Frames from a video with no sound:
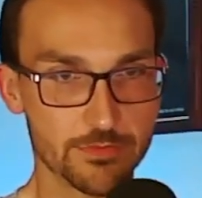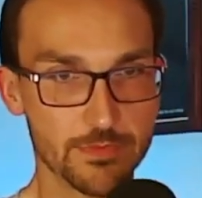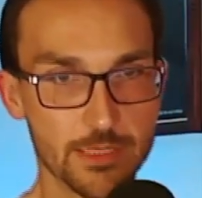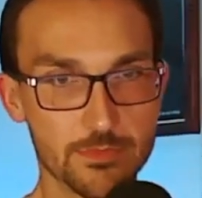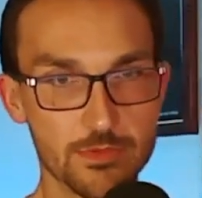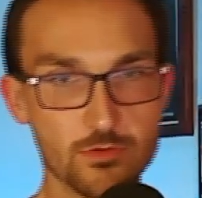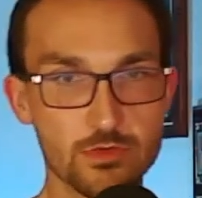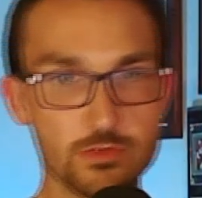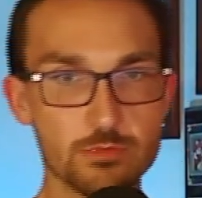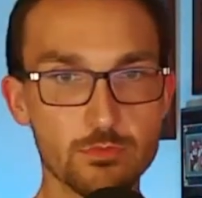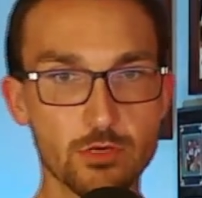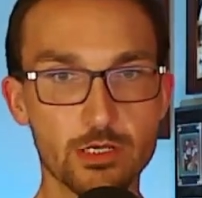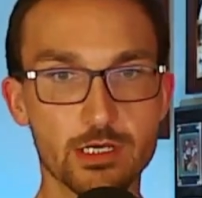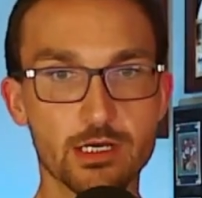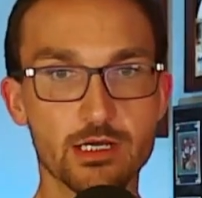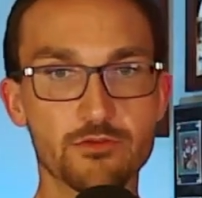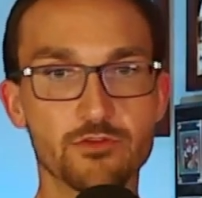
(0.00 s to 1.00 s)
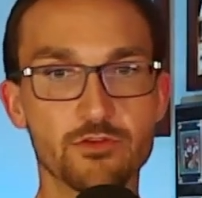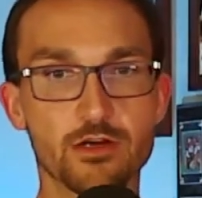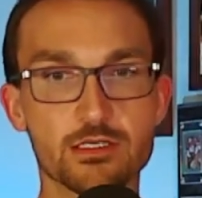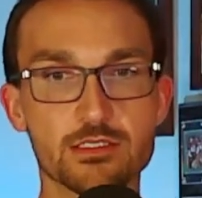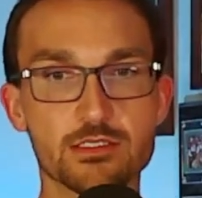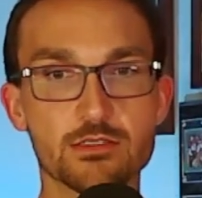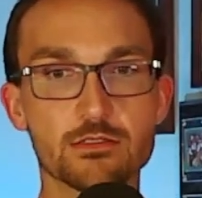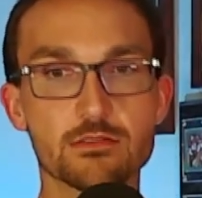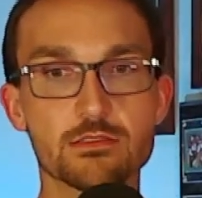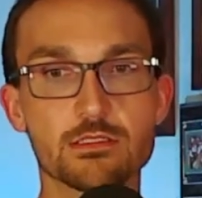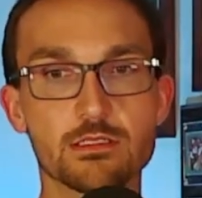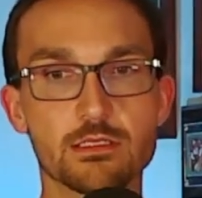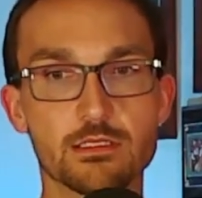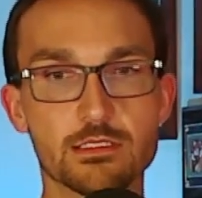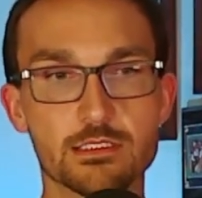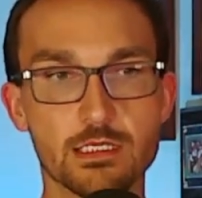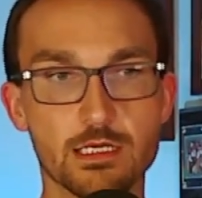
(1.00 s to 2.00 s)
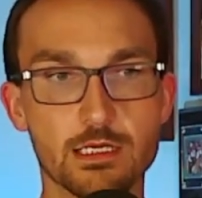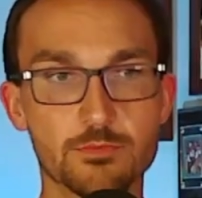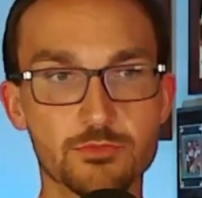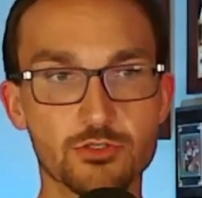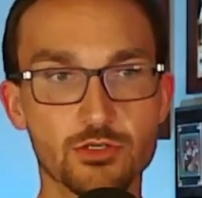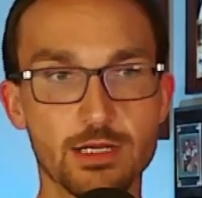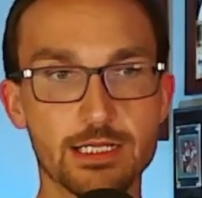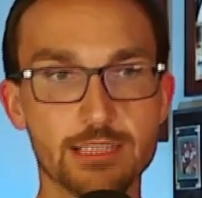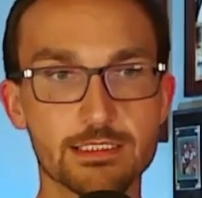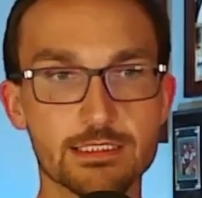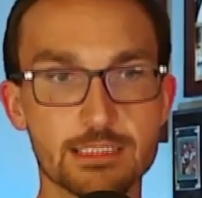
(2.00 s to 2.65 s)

Maybe we boycott Fox News until they stop trying